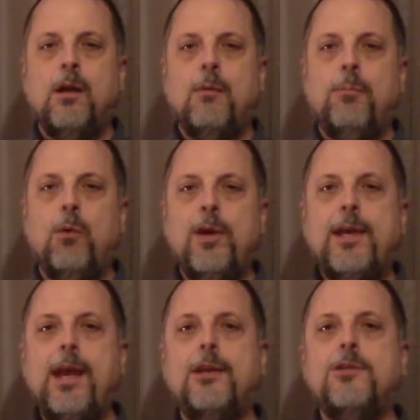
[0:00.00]
But we
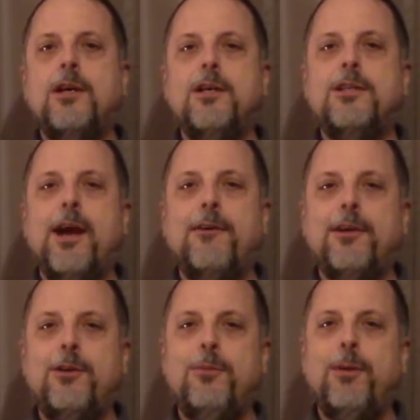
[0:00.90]
can't judge how a
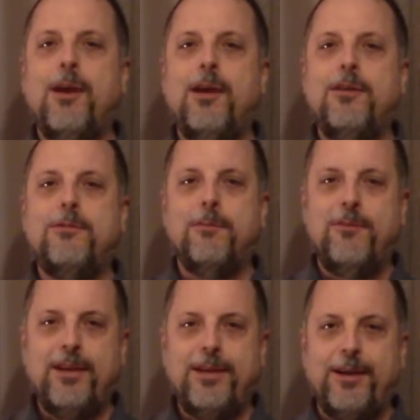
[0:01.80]
cue plays from
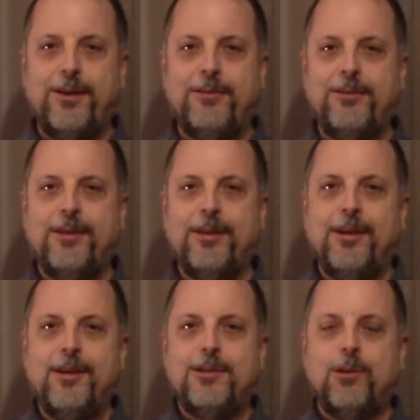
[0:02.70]
video.
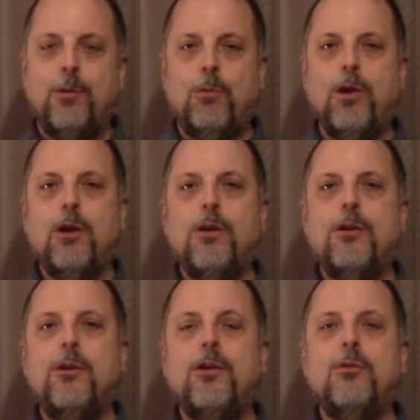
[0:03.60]
So what we're going
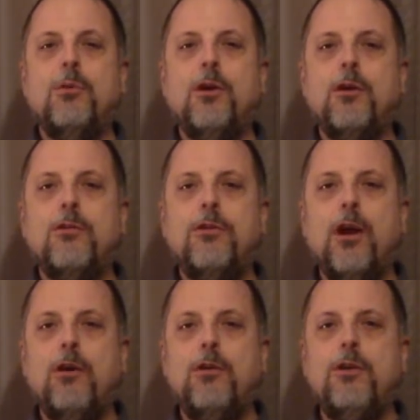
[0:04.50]
to do is we're going to
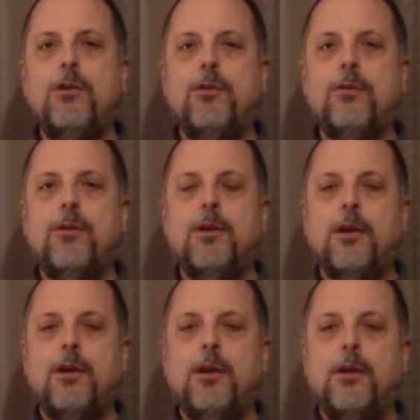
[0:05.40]
show you
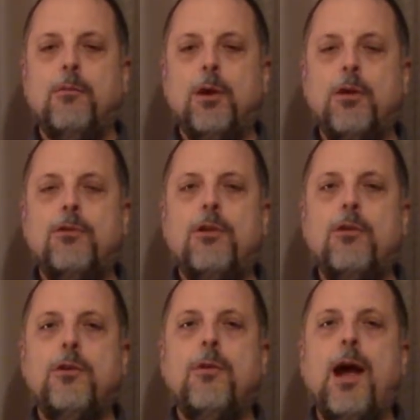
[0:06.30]

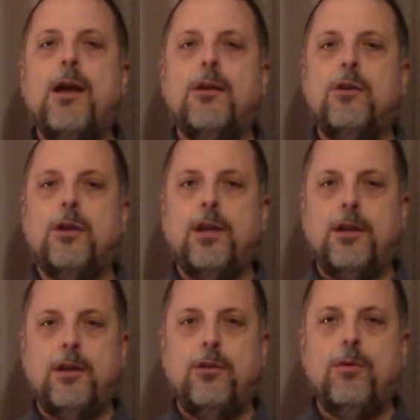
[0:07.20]
how to look at a
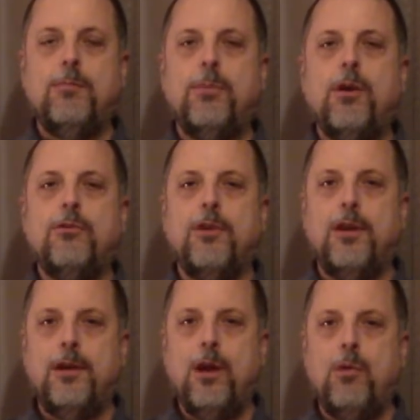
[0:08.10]
cue in person
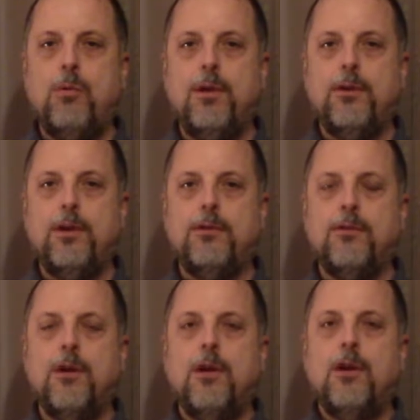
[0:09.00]
and know whether it's
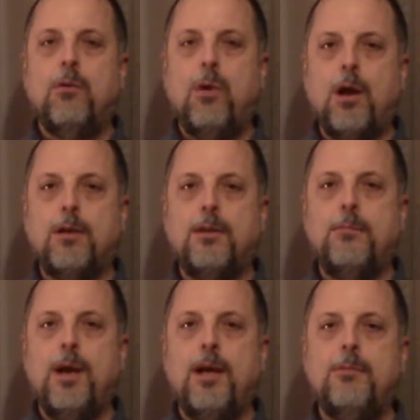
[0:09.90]
quality
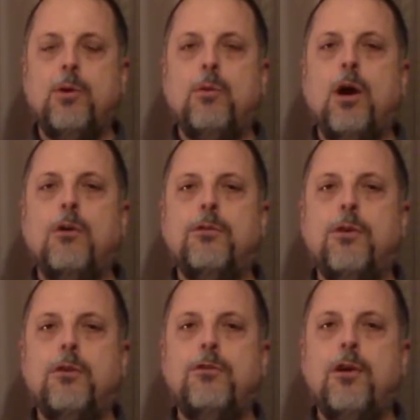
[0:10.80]
made, but we're also
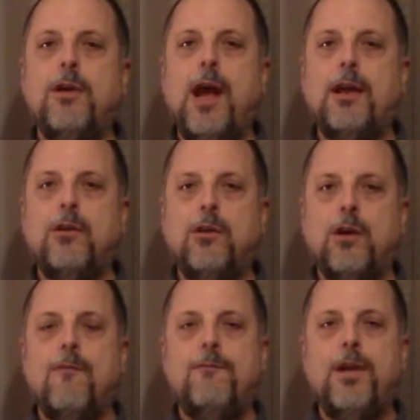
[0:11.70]
going to show you how to look
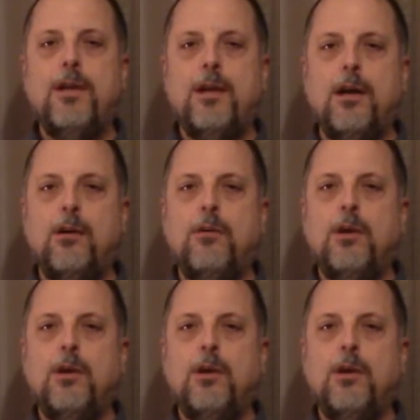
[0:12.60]
on video,